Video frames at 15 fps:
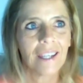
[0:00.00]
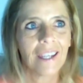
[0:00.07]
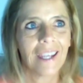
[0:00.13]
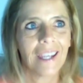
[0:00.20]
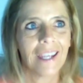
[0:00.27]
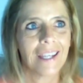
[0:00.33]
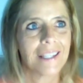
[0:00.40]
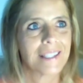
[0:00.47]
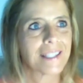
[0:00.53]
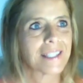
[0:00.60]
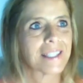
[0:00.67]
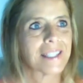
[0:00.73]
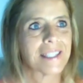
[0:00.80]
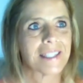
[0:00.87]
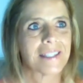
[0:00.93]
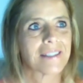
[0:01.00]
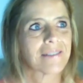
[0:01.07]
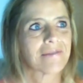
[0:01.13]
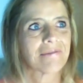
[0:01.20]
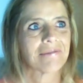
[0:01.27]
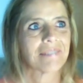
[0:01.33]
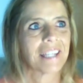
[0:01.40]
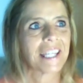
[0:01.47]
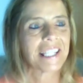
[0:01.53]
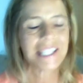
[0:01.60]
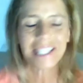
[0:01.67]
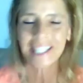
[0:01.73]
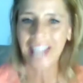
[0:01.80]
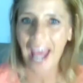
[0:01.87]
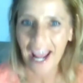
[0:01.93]
is
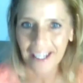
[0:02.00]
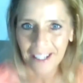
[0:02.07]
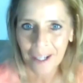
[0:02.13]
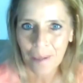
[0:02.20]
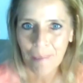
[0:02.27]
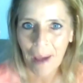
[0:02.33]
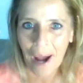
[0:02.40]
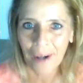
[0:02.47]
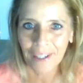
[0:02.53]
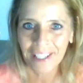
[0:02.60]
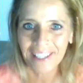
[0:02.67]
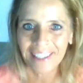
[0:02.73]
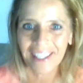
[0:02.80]
ecstatic about it.